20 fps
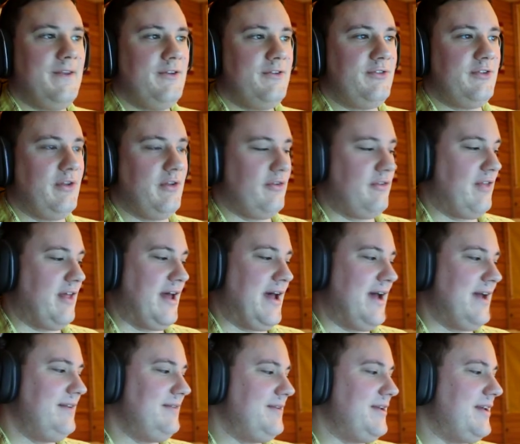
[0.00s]
So there's
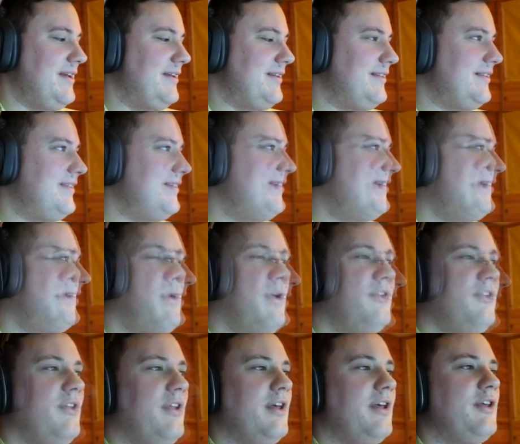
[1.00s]
that.
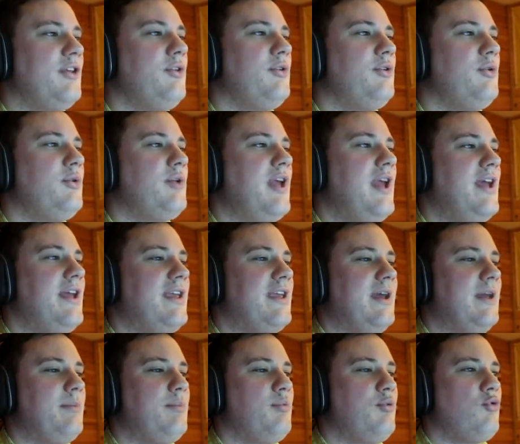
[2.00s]
As in, like, you can't
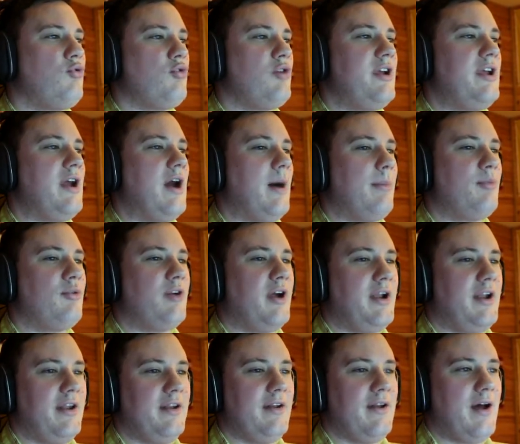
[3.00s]
get
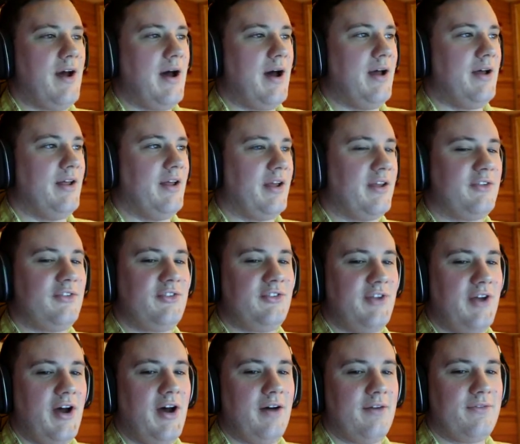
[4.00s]
pre-upgraded like
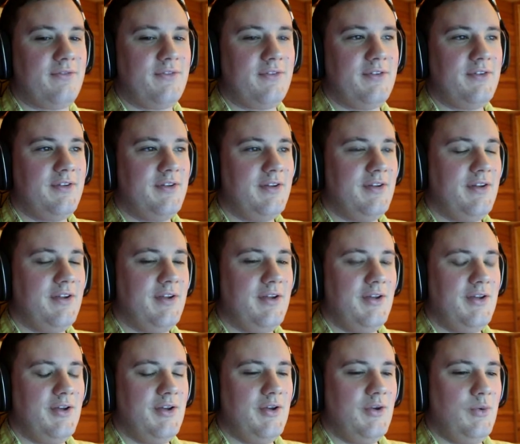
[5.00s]
stuff,
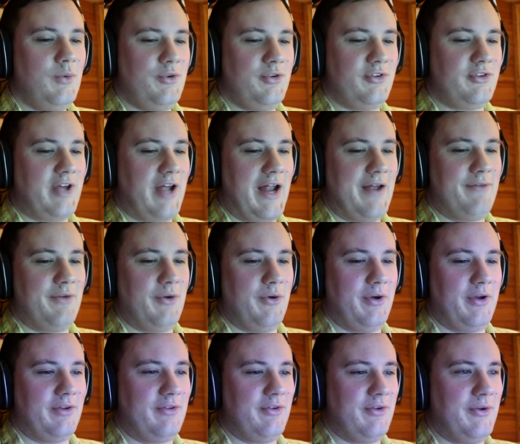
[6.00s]
which is kind of
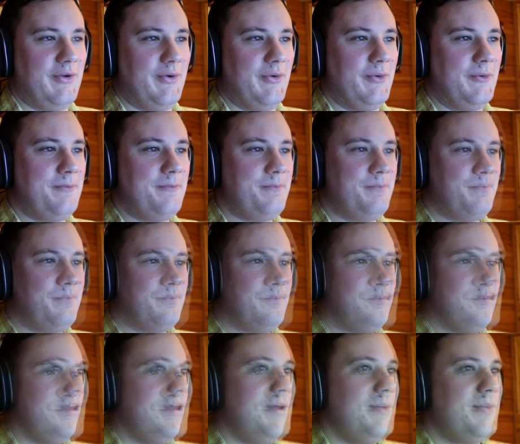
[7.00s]
annoying too.
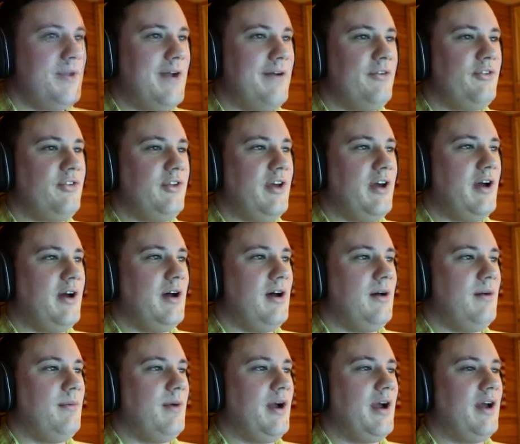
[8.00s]
And obviously,
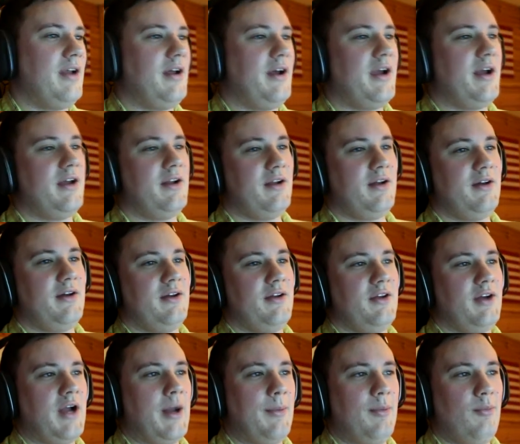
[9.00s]
I
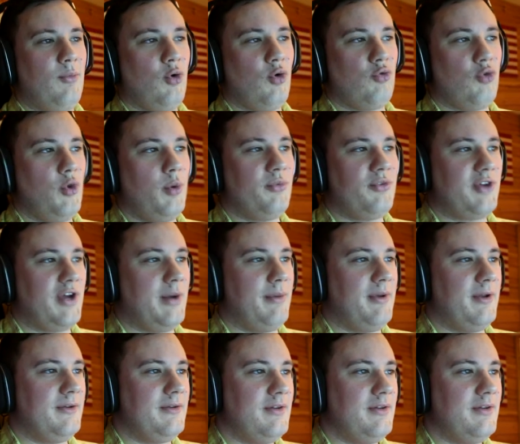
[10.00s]
got a couple more rooms coming.